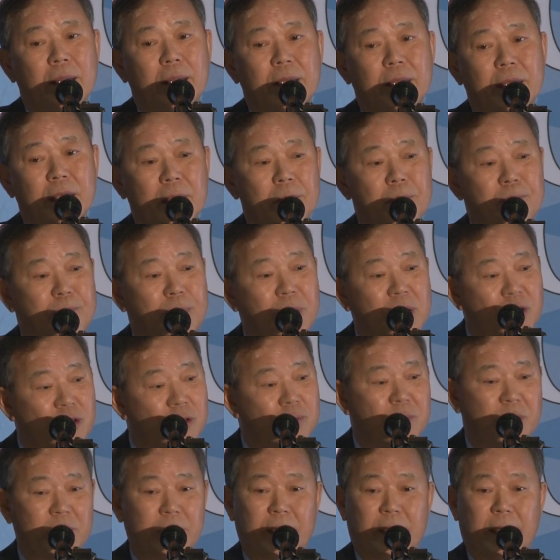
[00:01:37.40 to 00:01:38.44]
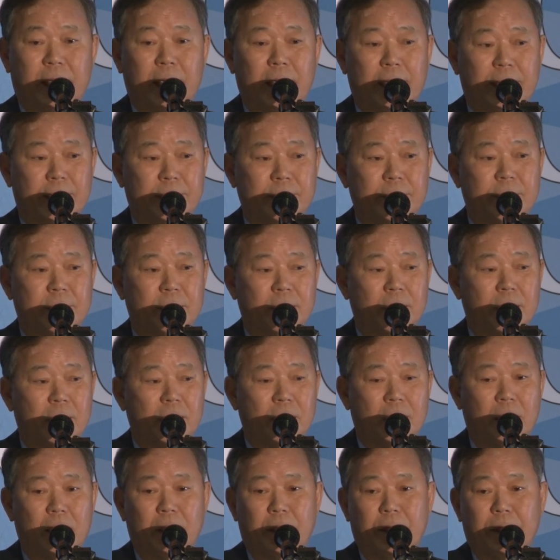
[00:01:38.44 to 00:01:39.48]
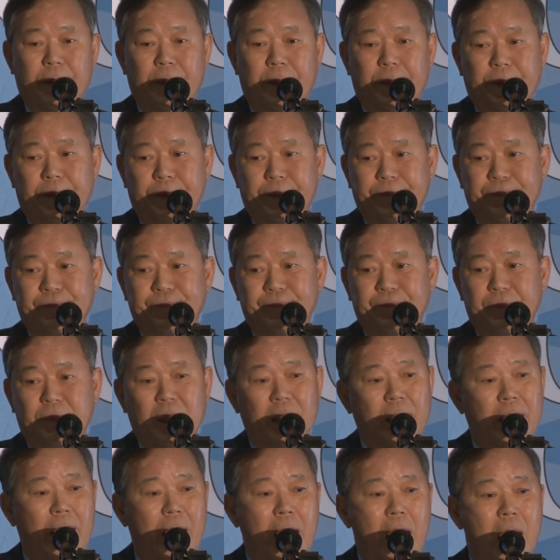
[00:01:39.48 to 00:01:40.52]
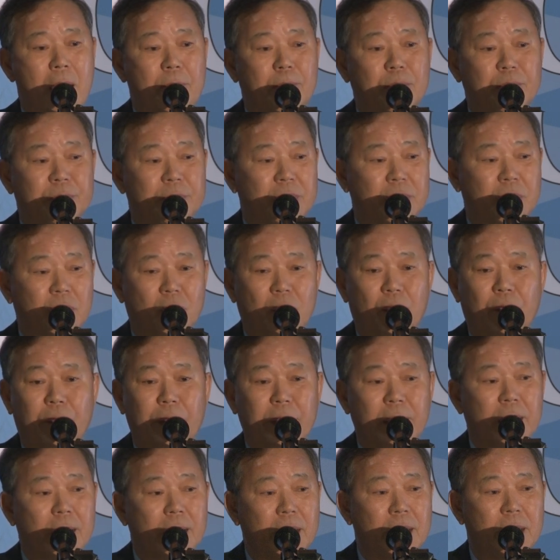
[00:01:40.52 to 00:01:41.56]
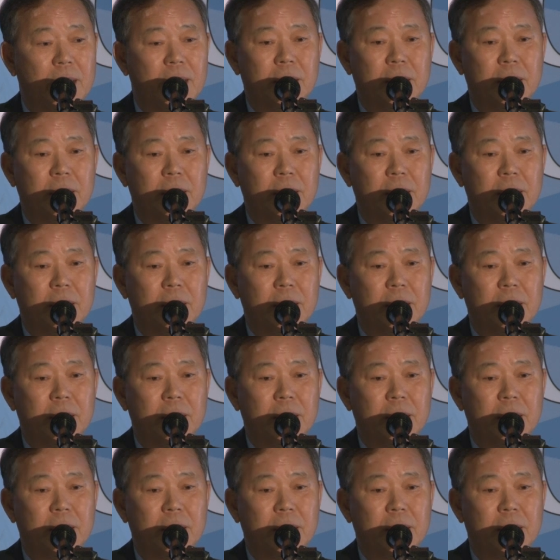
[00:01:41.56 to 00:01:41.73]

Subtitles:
the impeachment case happened in Korea,